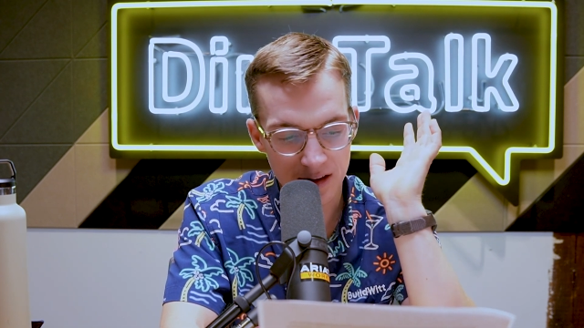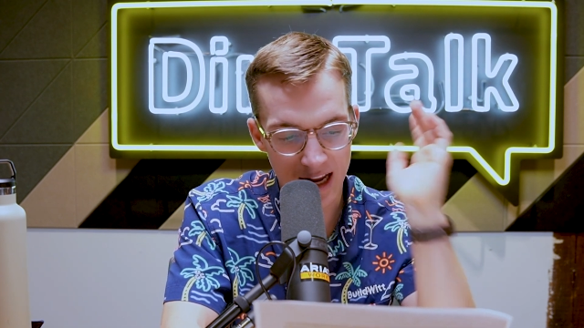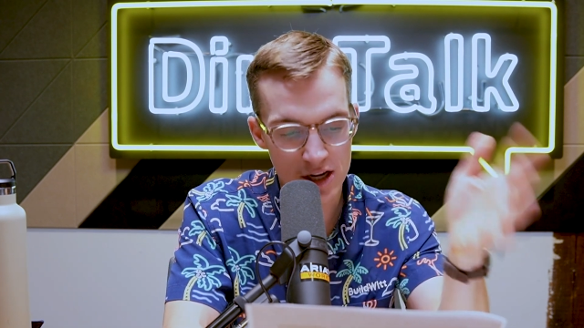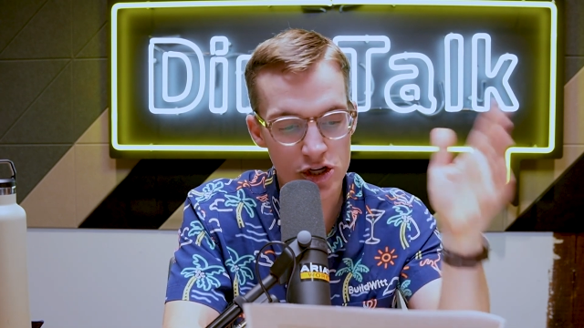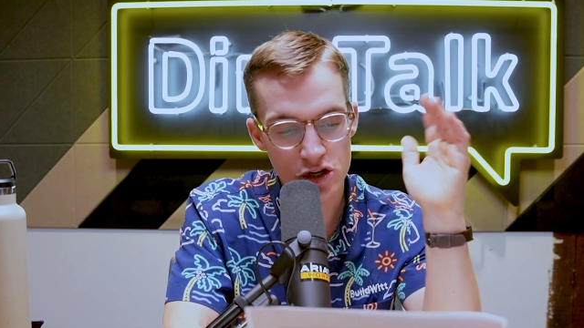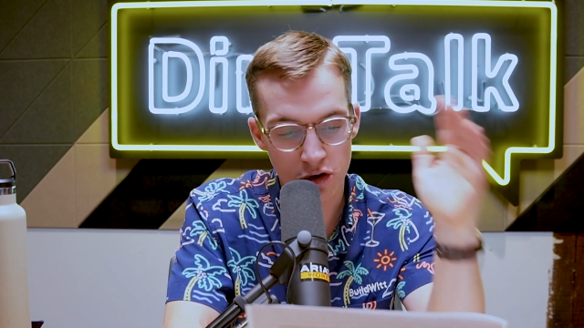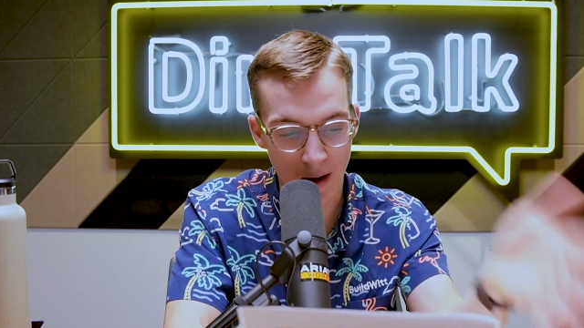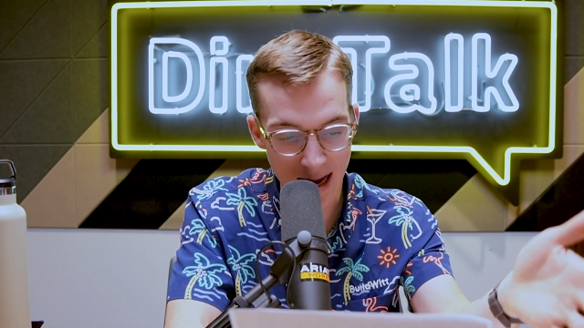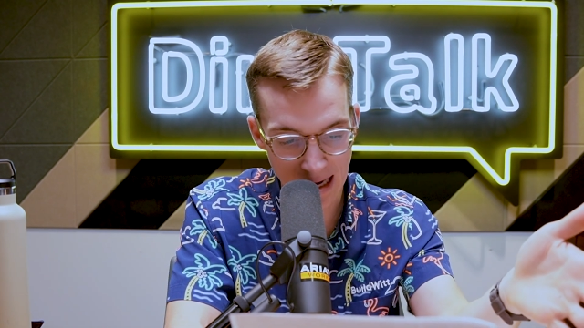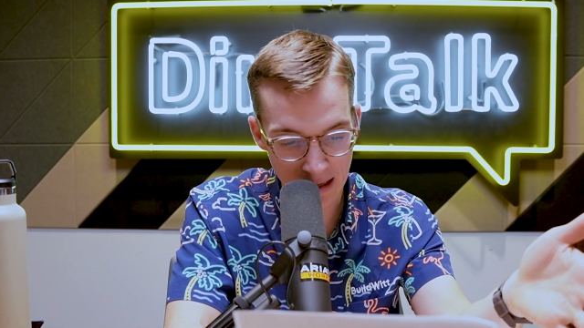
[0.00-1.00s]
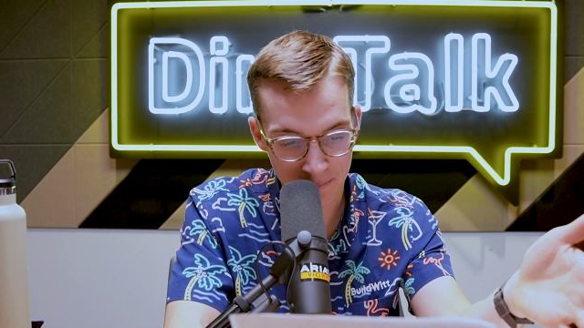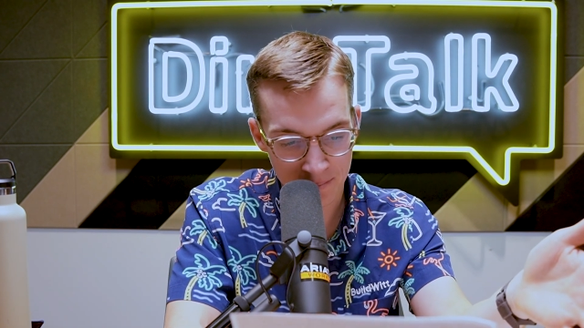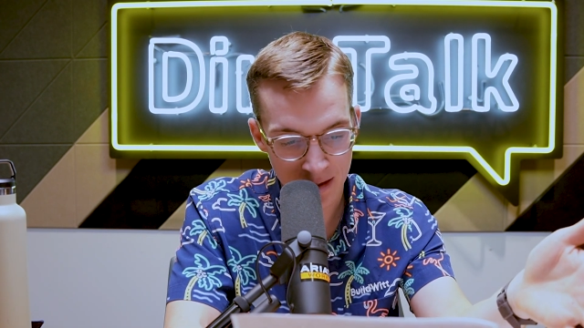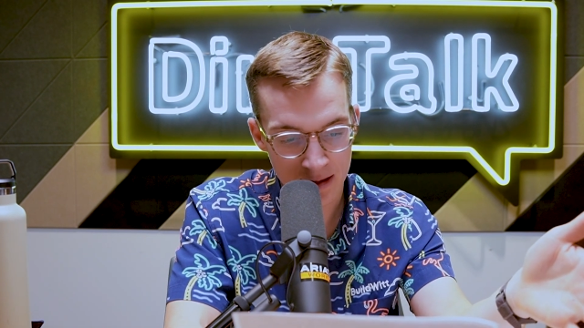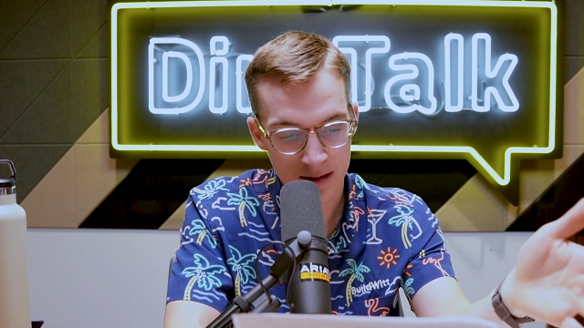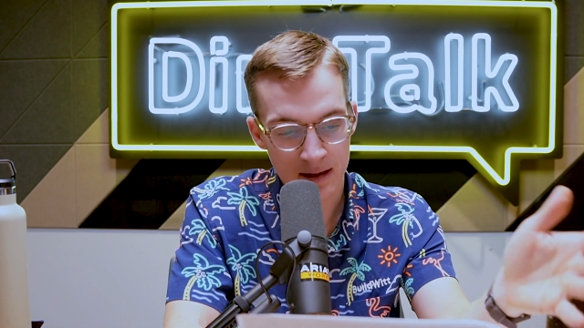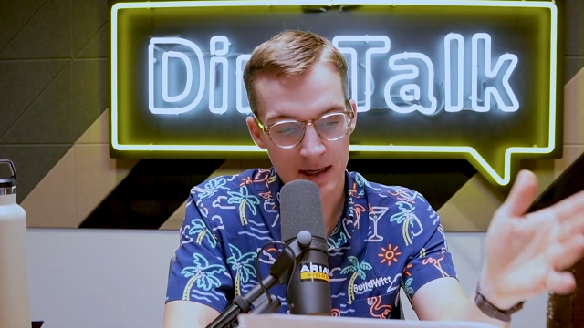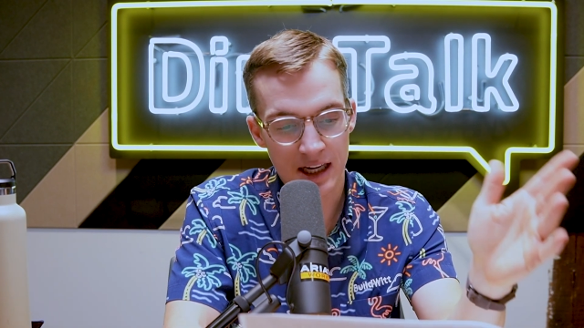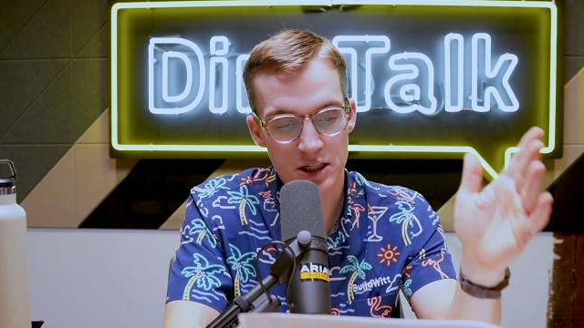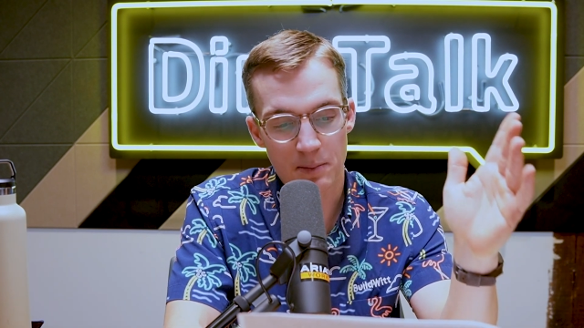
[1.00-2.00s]
Each train
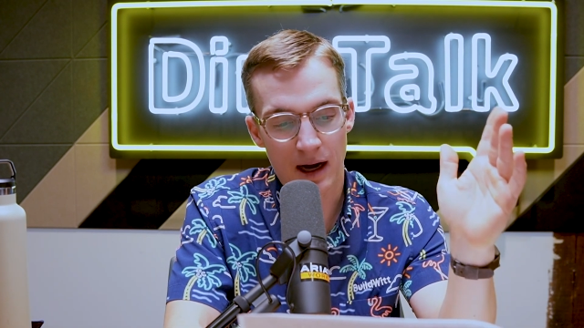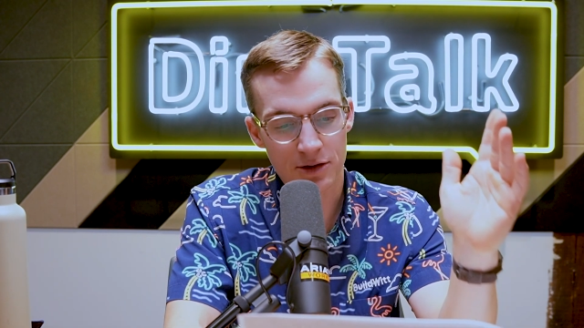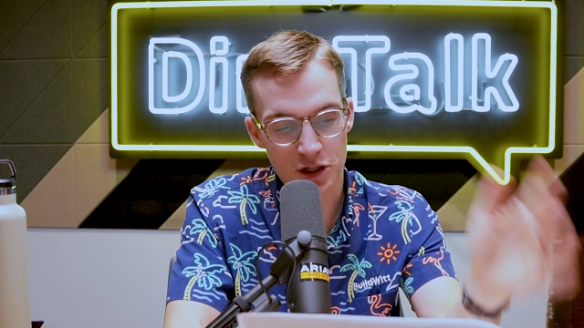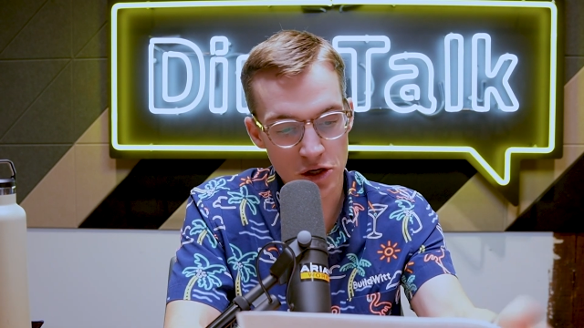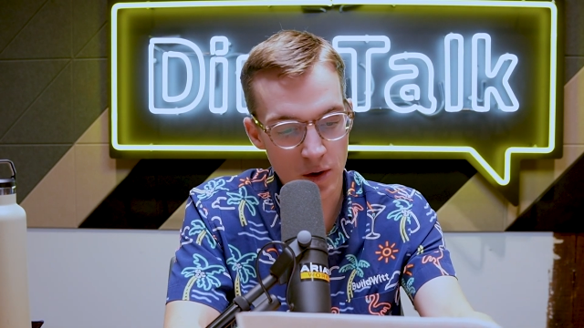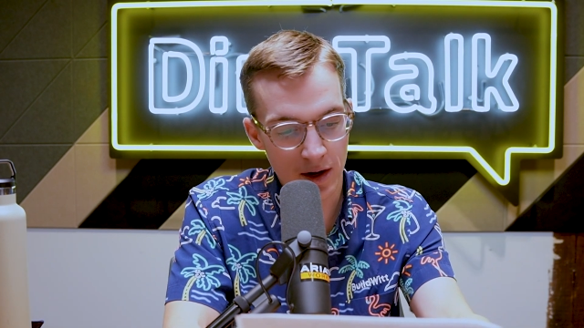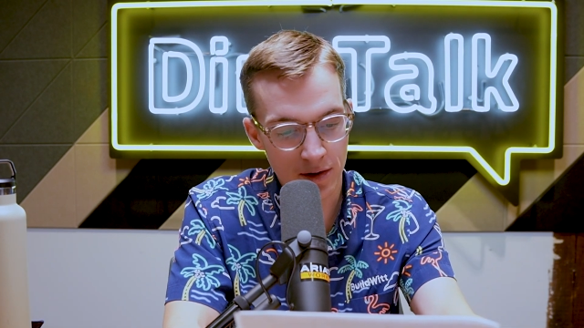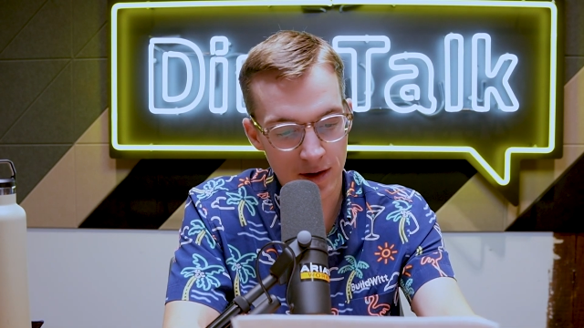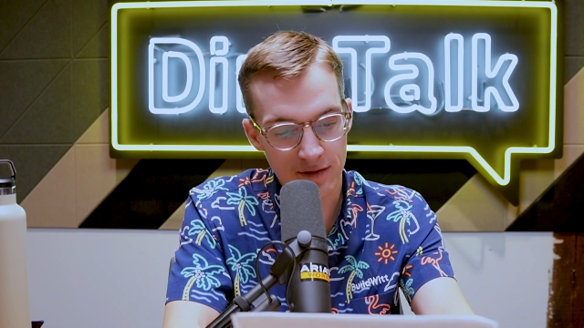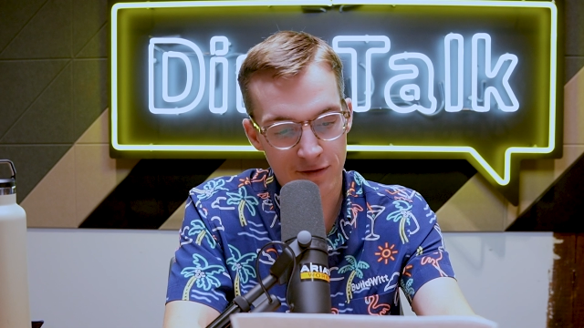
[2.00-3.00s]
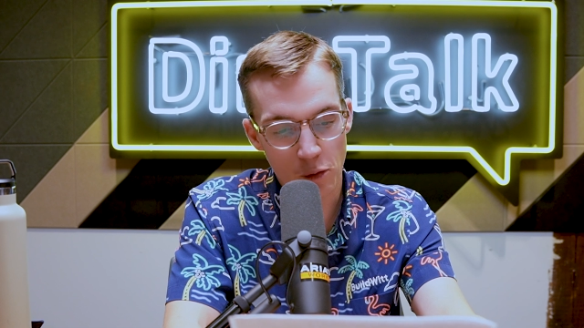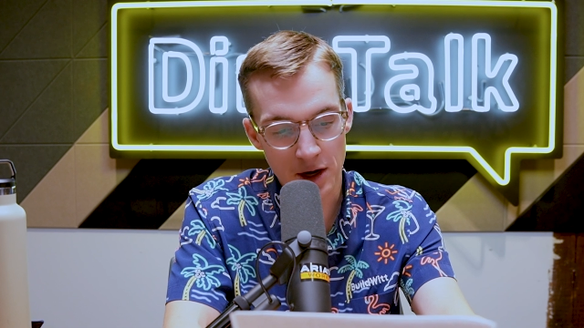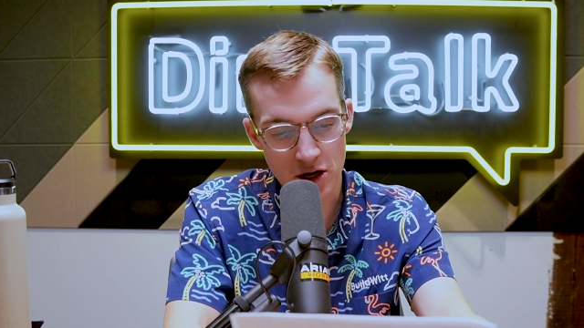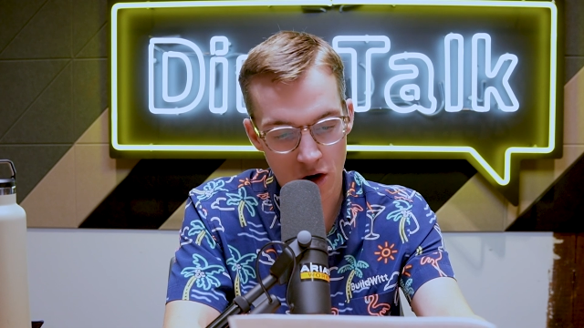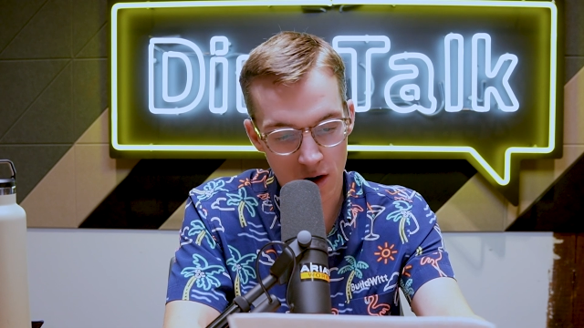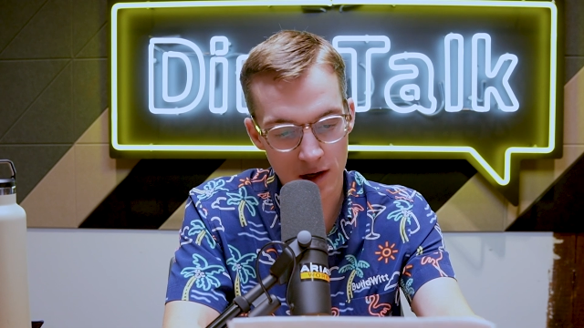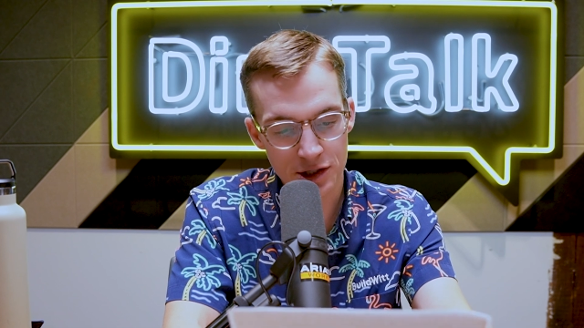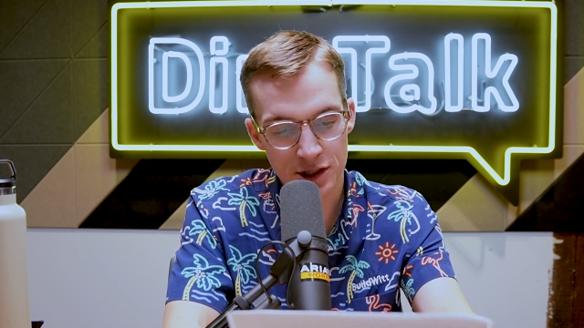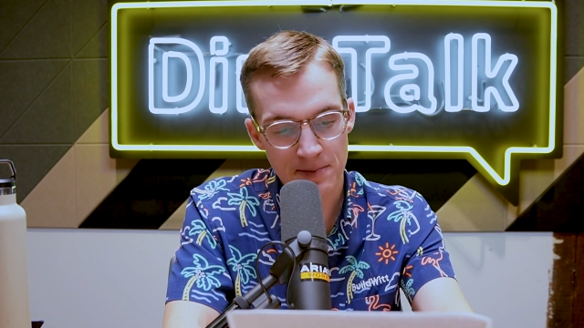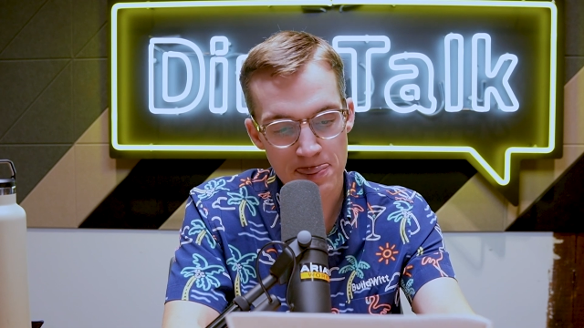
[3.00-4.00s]
is about 240
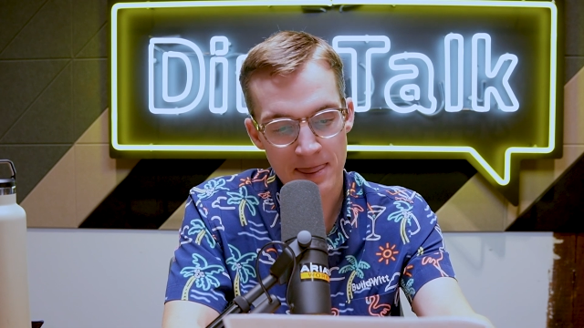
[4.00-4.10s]
cars